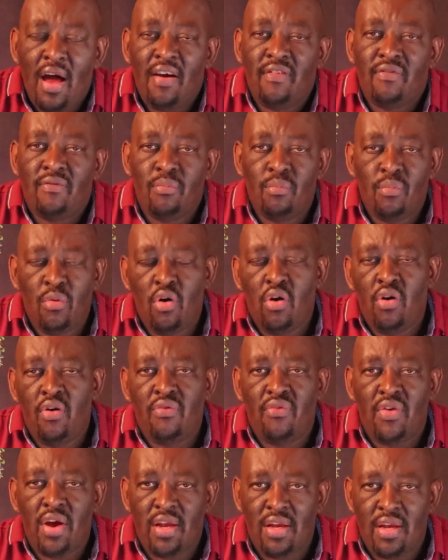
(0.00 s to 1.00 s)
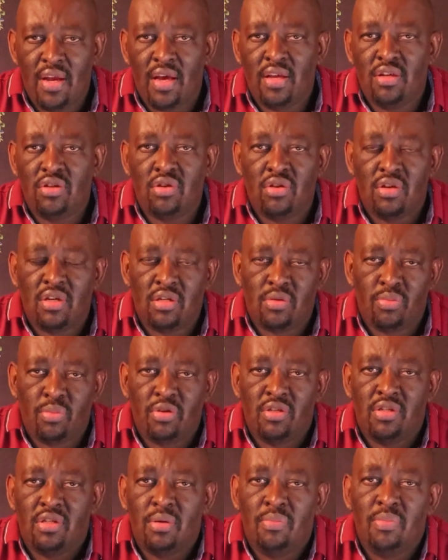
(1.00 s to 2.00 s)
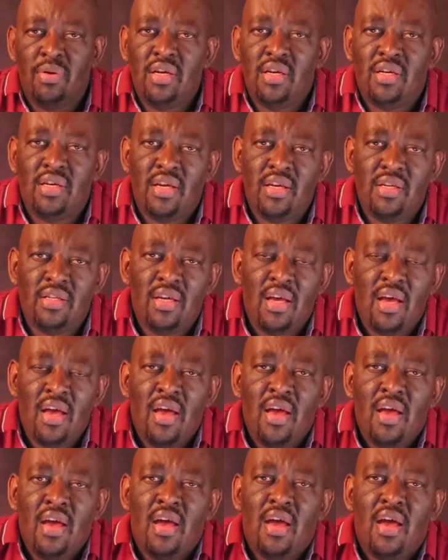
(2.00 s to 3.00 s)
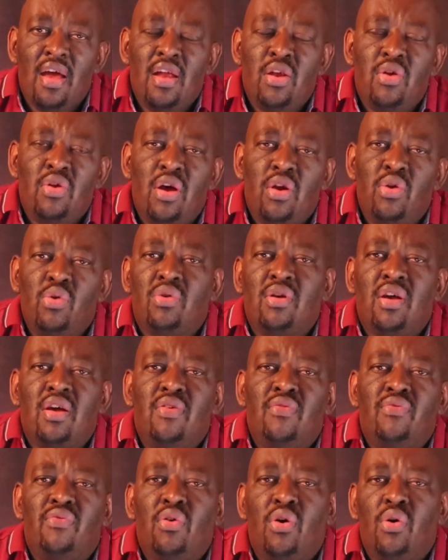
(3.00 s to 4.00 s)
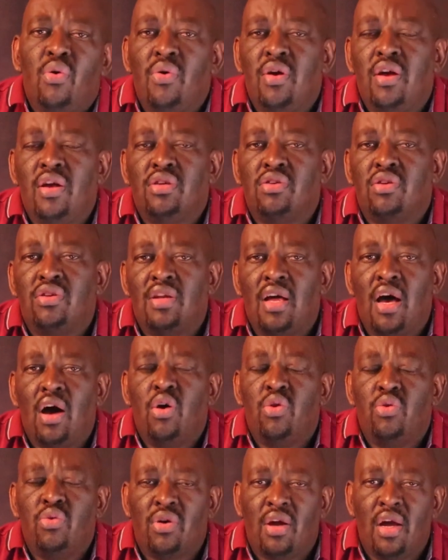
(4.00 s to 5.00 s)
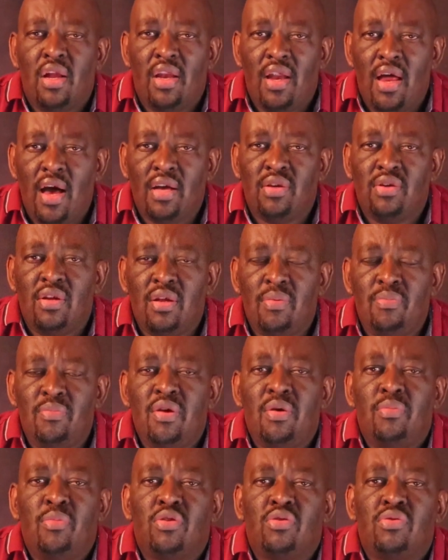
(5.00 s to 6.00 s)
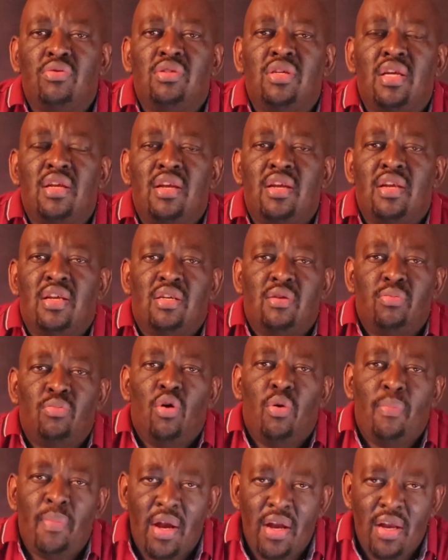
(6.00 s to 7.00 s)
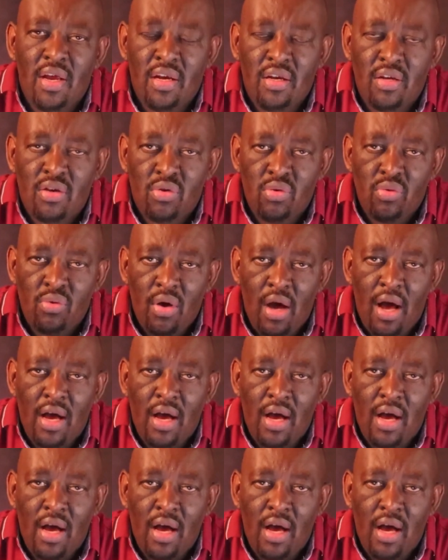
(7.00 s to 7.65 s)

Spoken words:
have more financial responsibilities and you are looking for ways on how you can actually be able to generate more money to